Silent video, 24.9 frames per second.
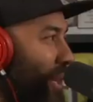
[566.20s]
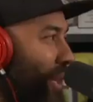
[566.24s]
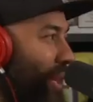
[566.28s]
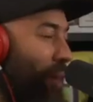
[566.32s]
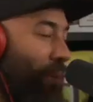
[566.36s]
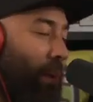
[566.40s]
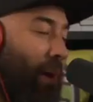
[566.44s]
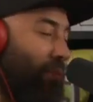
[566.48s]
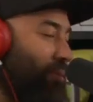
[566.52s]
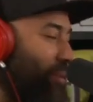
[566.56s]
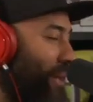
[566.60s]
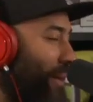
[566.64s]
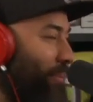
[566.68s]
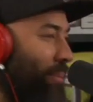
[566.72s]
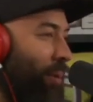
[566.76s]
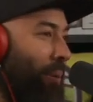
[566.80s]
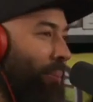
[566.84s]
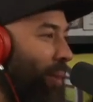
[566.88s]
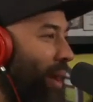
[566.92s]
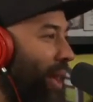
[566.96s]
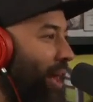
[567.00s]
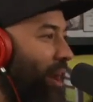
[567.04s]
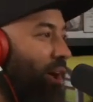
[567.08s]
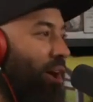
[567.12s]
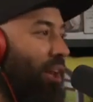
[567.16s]
he came out, I was like, my
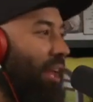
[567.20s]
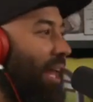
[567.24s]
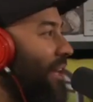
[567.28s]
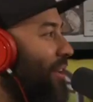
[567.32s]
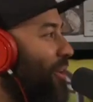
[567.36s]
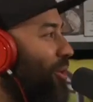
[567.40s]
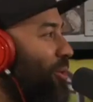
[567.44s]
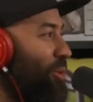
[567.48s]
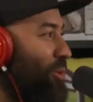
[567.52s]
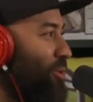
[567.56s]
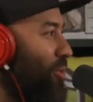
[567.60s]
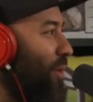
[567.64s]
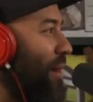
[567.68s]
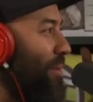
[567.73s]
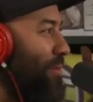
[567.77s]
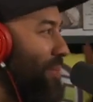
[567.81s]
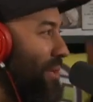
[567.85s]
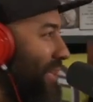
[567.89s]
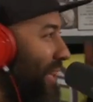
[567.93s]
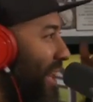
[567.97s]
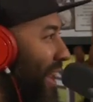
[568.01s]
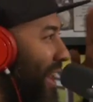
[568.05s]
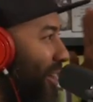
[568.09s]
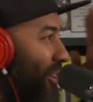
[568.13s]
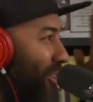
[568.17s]
man, all I know is wipe
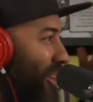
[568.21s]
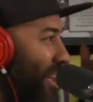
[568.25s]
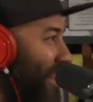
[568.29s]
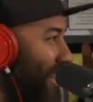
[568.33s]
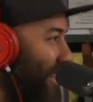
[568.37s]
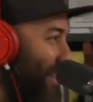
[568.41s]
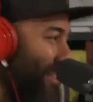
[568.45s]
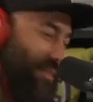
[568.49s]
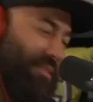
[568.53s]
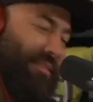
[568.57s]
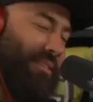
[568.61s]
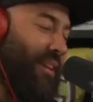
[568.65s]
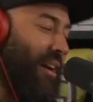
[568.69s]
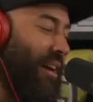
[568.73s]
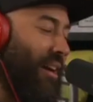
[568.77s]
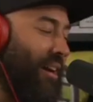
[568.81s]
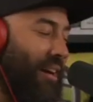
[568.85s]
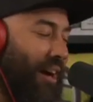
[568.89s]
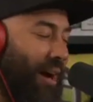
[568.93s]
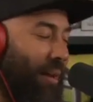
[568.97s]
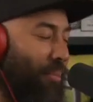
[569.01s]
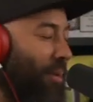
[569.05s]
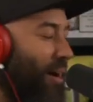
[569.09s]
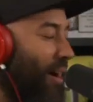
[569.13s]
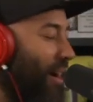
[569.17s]
me down.
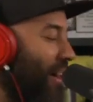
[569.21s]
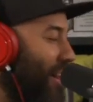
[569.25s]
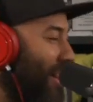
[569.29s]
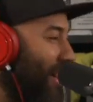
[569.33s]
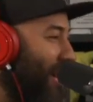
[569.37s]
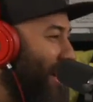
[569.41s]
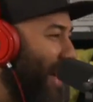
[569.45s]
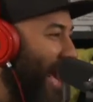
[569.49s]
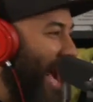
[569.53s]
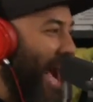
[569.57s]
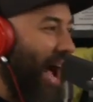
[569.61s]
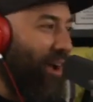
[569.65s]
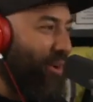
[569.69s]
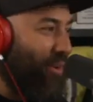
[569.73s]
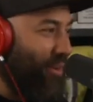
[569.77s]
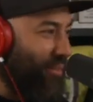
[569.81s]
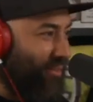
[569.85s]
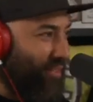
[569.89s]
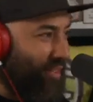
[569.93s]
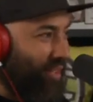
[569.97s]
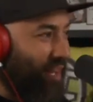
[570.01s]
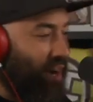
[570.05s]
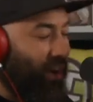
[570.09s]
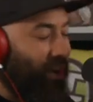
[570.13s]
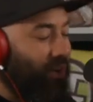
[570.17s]
I don't
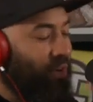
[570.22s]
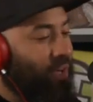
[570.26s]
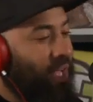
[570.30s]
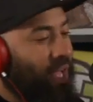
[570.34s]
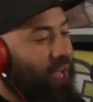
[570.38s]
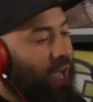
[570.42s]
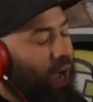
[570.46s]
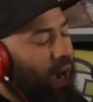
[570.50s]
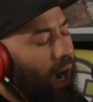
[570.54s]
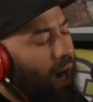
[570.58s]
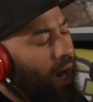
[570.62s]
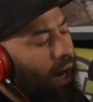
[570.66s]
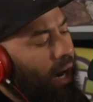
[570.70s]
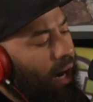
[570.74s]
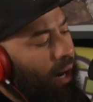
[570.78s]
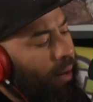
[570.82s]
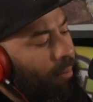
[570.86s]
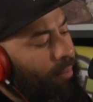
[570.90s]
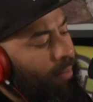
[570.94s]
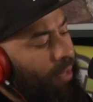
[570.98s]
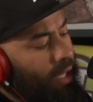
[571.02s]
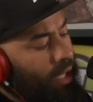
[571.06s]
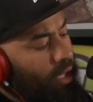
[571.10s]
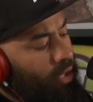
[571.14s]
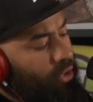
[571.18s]
even know.
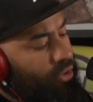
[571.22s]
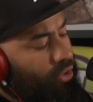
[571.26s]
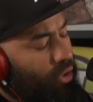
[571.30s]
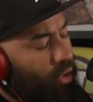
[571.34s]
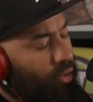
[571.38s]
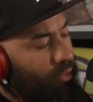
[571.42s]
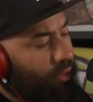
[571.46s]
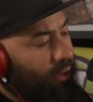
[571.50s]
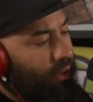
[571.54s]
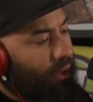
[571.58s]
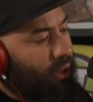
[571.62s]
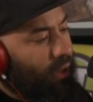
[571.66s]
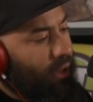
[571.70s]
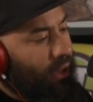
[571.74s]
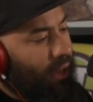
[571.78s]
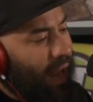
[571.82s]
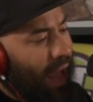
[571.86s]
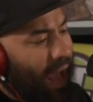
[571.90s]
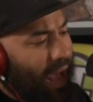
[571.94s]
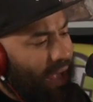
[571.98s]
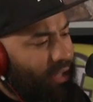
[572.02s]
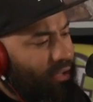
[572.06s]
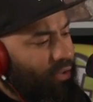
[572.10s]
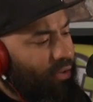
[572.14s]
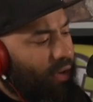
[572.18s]
So
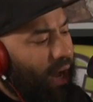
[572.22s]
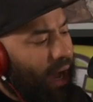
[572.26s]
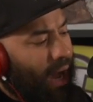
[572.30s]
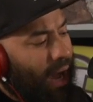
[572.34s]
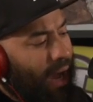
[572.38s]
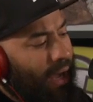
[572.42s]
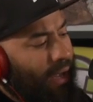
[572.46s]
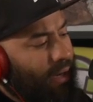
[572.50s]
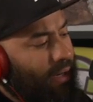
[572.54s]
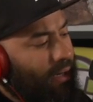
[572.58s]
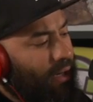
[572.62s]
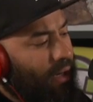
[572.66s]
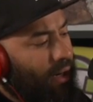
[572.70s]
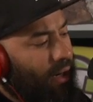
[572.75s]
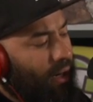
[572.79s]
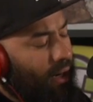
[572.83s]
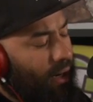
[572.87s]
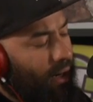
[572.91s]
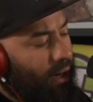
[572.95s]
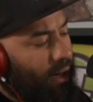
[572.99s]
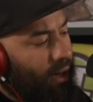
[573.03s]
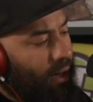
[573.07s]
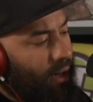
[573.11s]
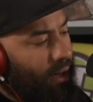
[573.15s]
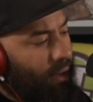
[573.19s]
now you got
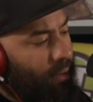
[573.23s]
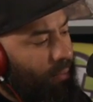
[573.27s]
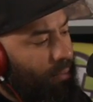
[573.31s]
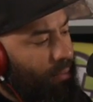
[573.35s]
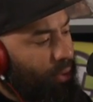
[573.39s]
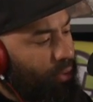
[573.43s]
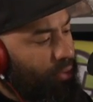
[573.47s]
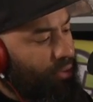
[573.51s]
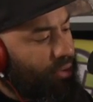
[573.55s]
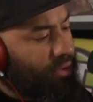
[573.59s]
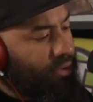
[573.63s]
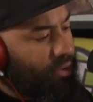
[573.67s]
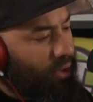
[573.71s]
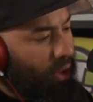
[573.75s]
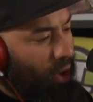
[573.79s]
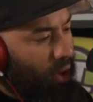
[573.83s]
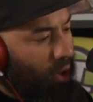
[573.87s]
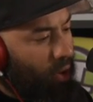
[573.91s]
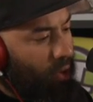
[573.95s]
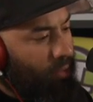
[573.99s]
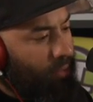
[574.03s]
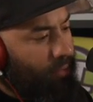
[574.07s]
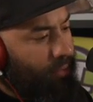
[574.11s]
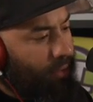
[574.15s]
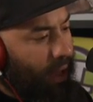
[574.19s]
Boosie's
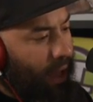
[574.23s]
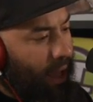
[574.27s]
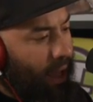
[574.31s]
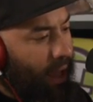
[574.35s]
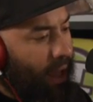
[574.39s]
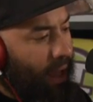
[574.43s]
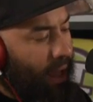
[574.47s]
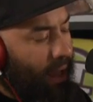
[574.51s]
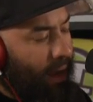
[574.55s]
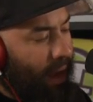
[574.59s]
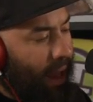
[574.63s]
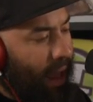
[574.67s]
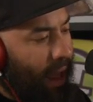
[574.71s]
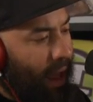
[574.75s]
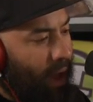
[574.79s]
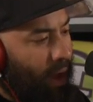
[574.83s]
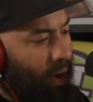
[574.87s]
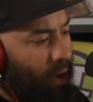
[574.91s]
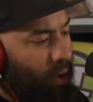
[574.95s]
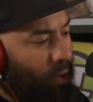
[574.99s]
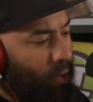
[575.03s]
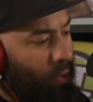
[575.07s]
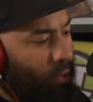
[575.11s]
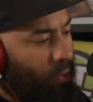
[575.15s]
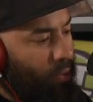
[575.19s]
home, and
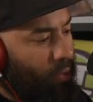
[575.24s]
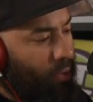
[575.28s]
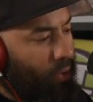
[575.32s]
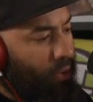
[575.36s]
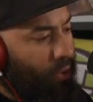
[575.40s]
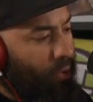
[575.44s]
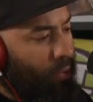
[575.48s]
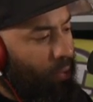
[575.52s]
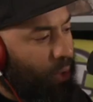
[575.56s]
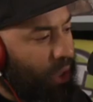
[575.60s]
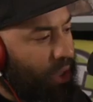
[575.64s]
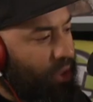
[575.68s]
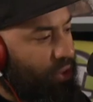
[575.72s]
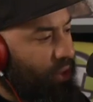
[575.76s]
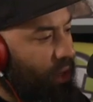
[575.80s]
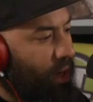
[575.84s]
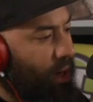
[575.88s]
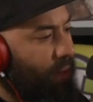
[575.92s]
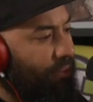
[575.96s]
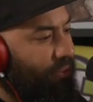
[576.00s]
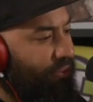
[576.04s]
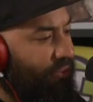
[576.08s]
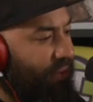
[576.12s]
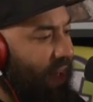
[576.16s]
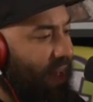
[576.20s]
now we
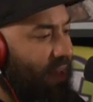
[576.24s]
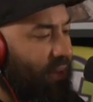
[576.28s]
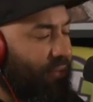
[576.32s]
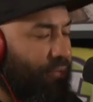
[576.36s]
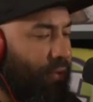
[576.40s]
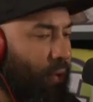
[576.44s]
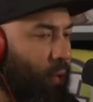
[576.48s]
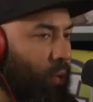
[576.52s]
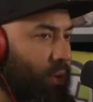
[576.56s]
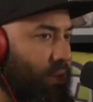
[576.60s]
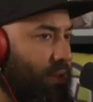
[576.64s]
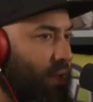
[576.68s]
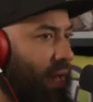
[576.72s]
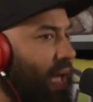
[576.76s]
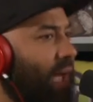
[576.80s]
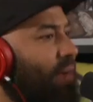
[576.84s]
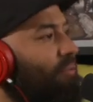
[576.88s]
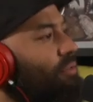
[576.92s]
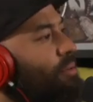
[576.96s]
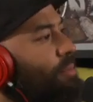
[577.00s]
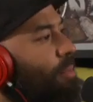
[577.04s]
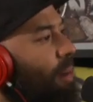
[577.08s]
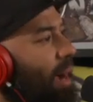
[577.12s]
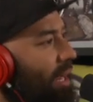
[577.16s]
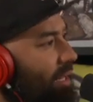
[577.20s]
jump fast forward to
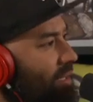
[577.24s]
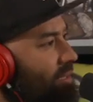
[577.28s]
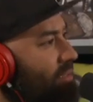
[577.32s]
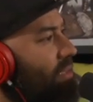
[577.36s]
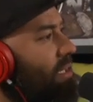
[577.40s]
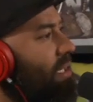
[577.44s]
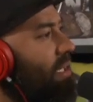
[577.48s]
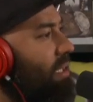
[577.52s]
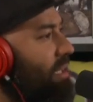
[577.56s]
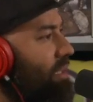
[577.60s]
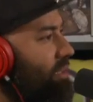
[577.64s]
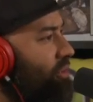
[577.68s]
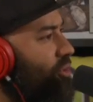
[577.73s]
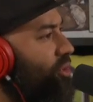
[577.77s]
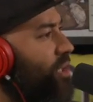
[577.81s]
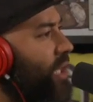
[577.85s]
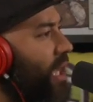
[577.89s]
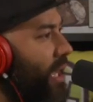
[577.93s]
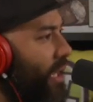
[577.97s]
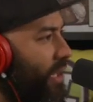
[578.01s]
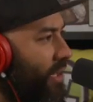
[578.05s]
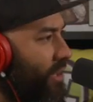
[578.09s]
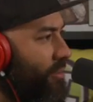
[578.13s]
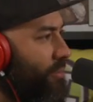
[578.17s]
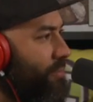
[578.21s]
everybody's getting a check.